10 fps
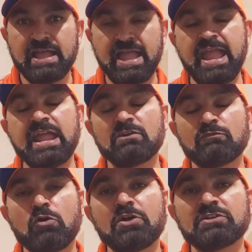and
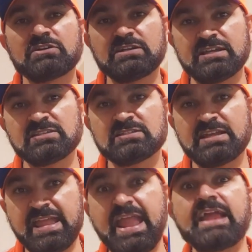won a test
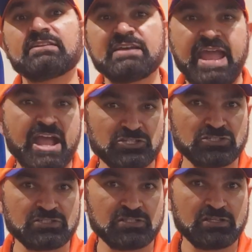and the
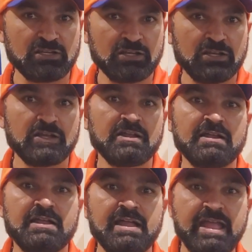Ashes.
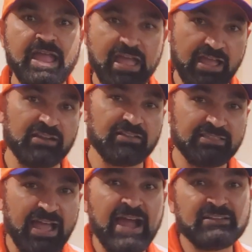And
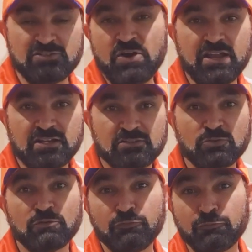that's right, so
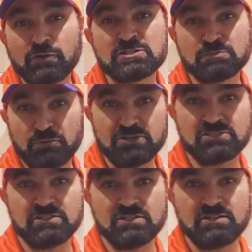it was the first
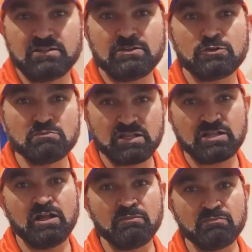person to
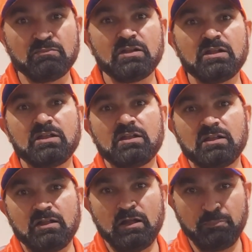become
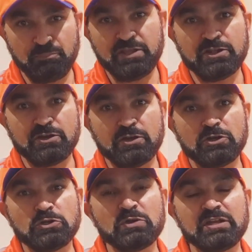a
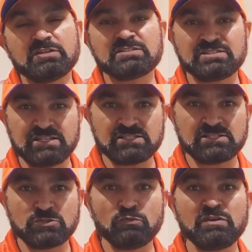player to hit a
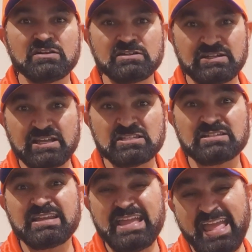six, to win a
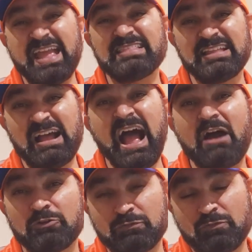test, and
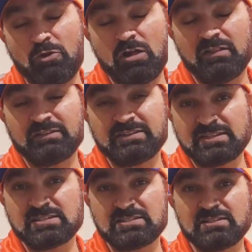out of all
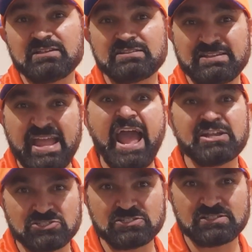tests, it's
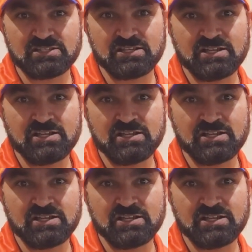Ashes.